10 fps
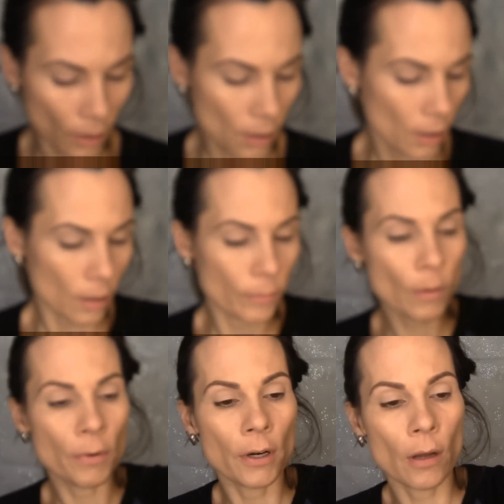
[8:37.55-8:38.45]
And I'm going
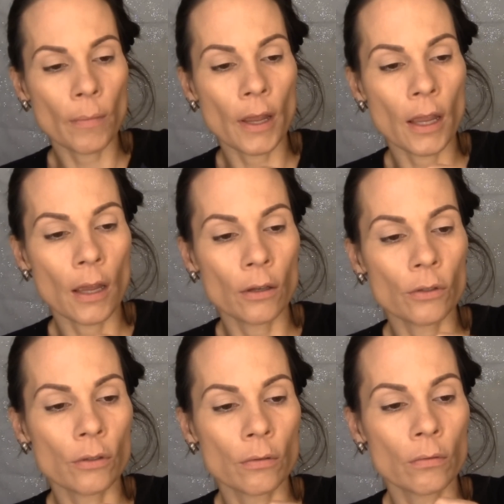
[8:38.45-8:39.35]
to put it on my
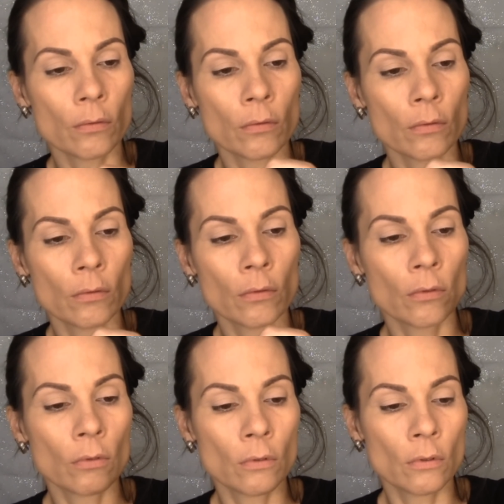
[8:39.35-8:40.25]
hand.
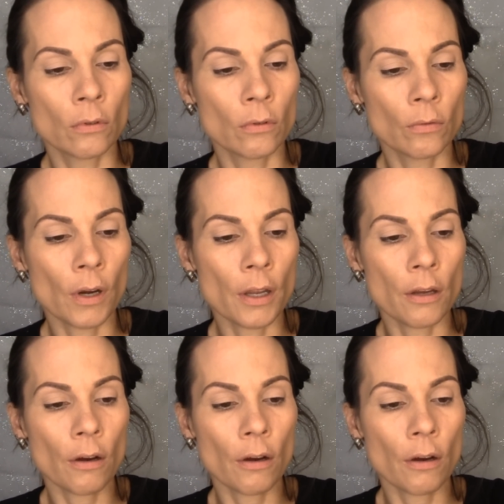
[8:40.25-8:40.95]
Right